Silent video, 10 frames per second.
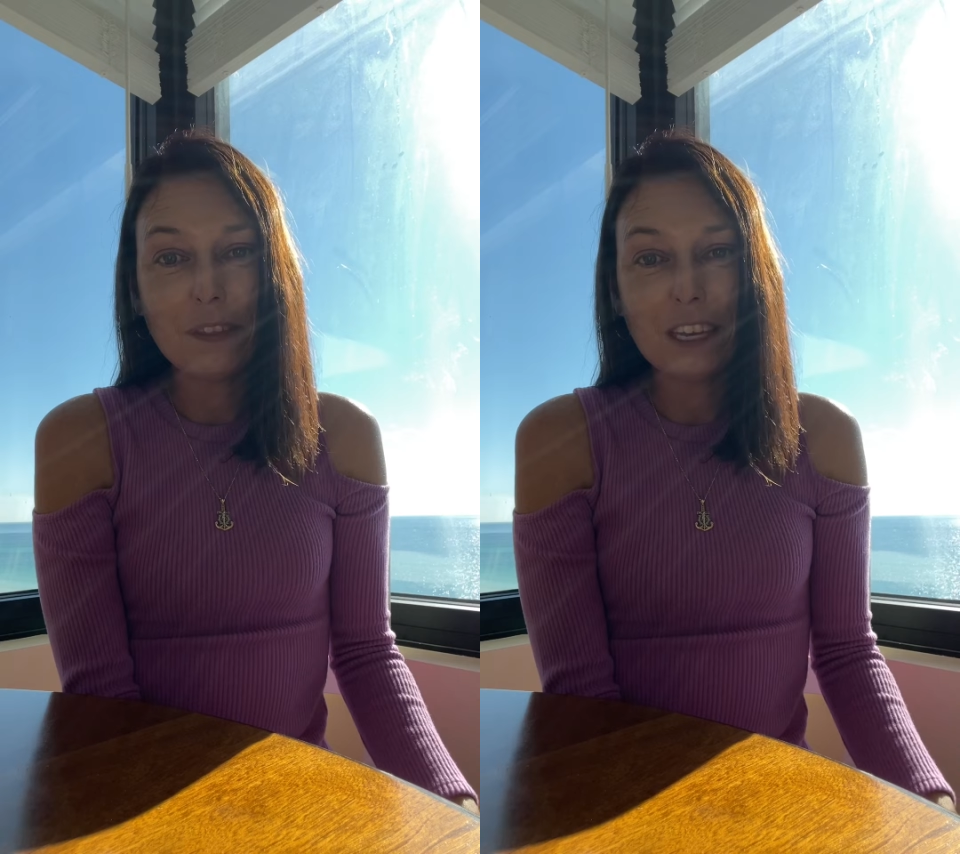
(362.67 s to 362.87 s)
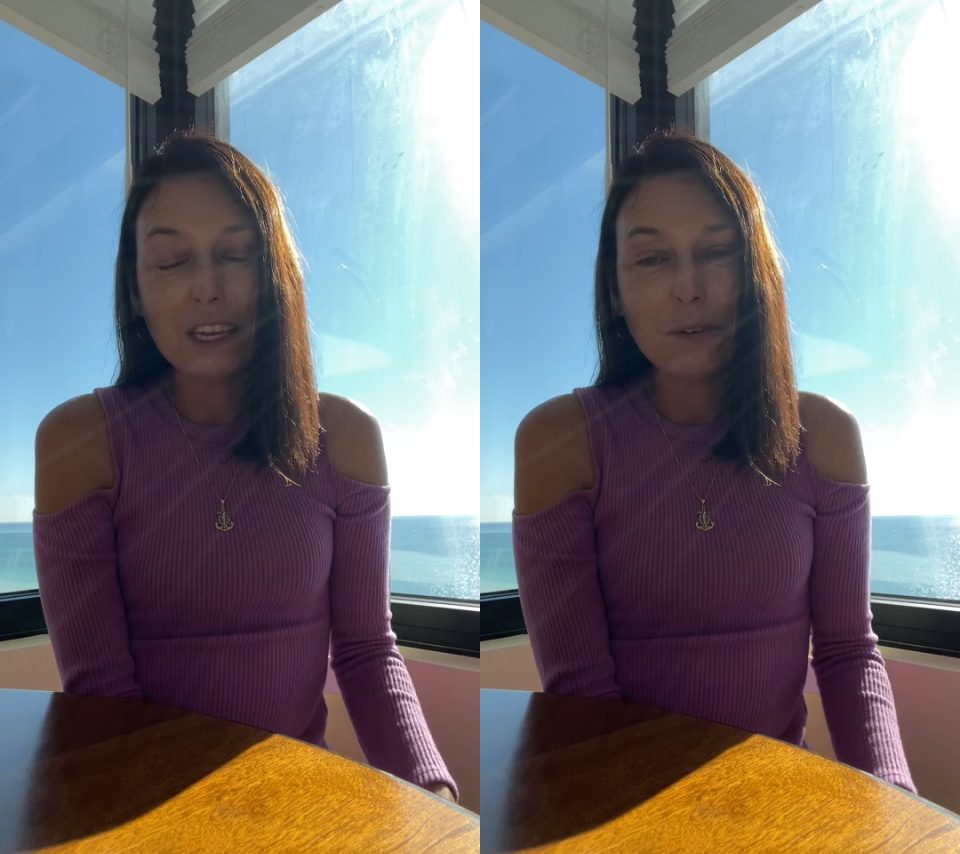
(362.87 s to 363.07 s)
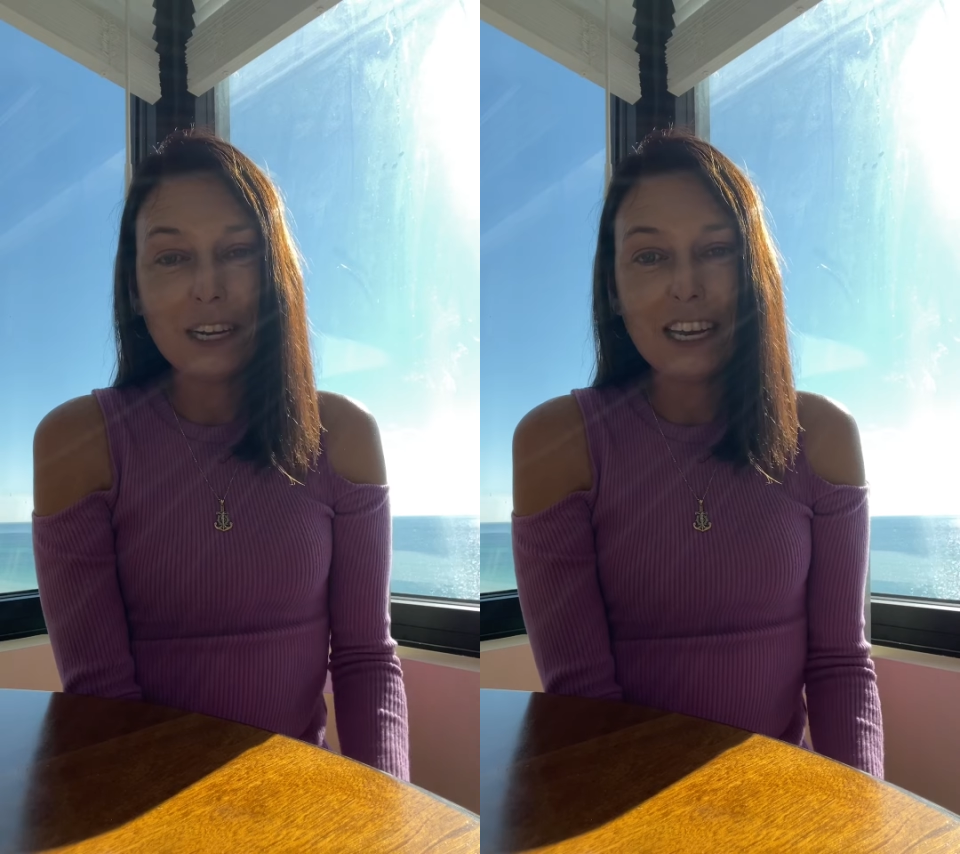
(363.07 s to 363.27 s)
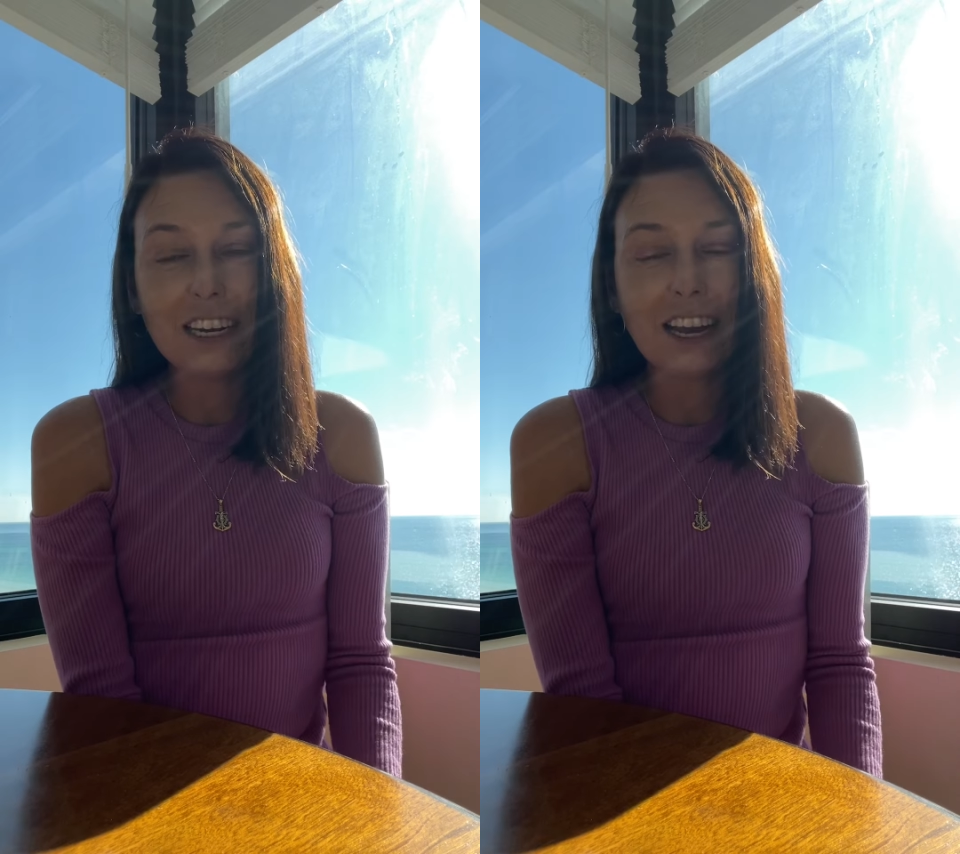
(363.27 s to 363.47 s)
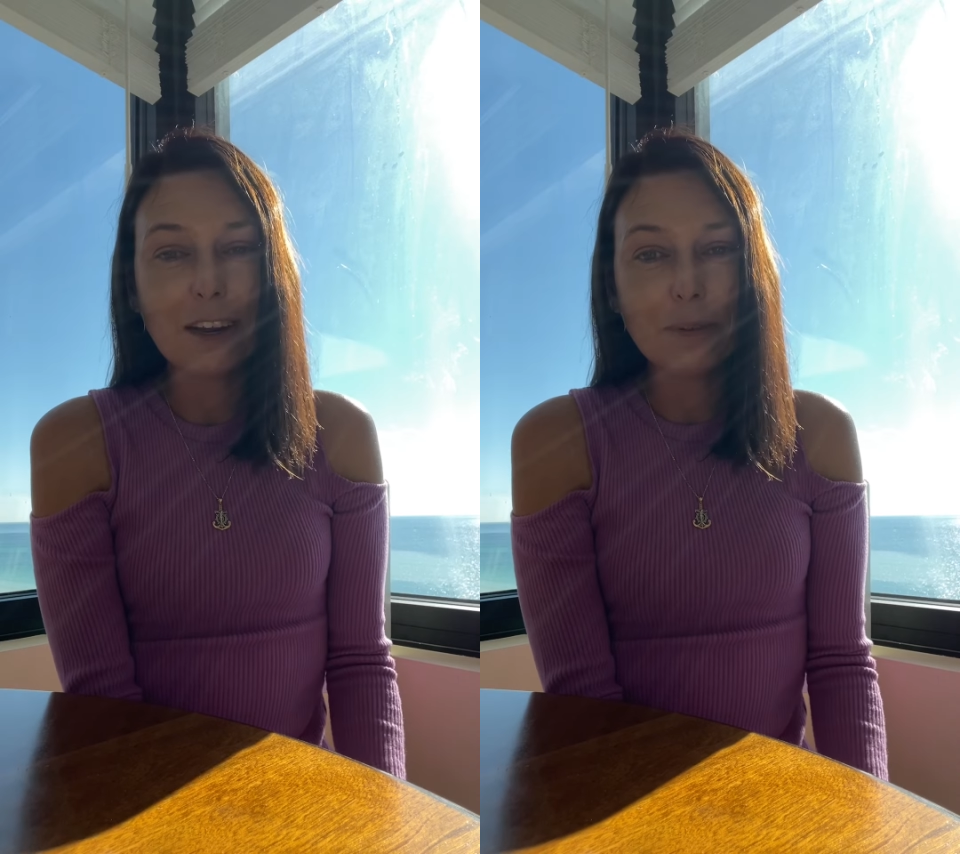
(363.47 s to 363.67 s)
the
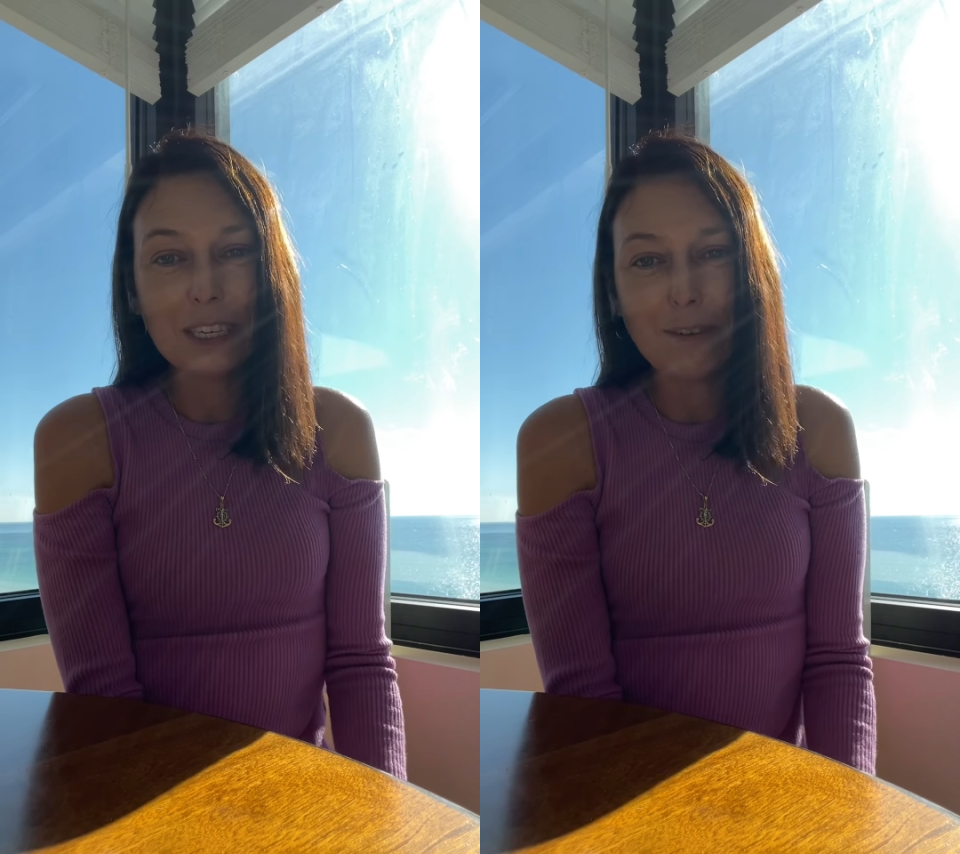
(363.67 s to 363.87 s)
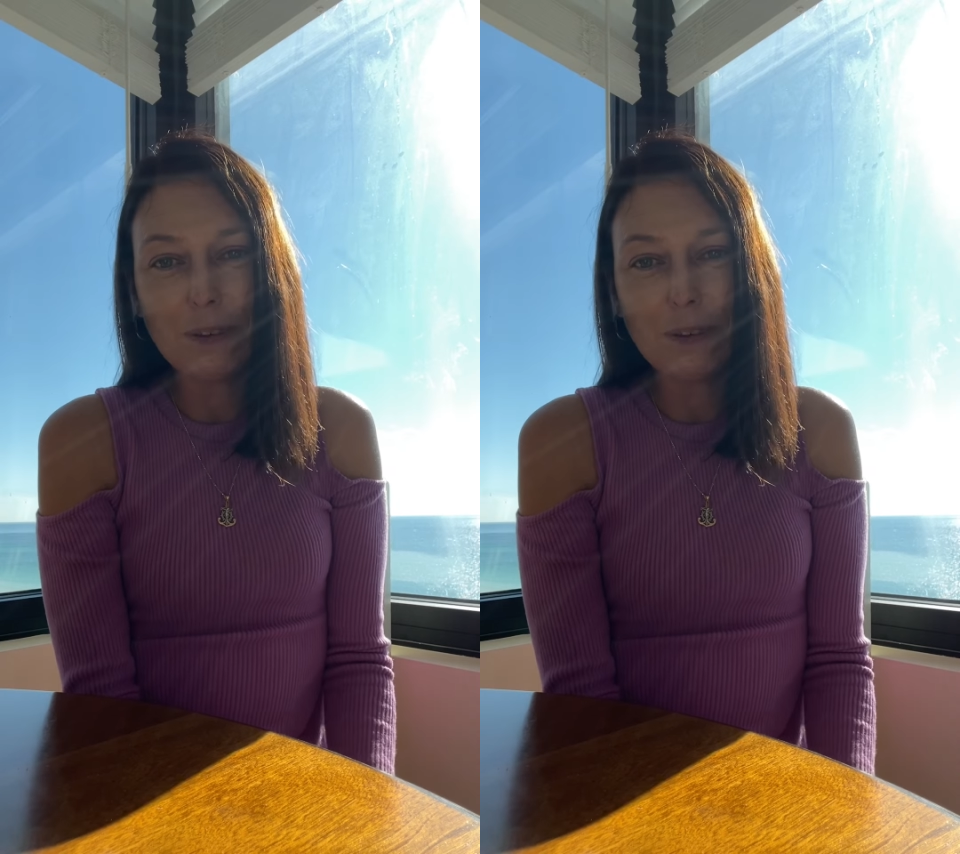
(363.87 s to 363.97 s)
unit. I really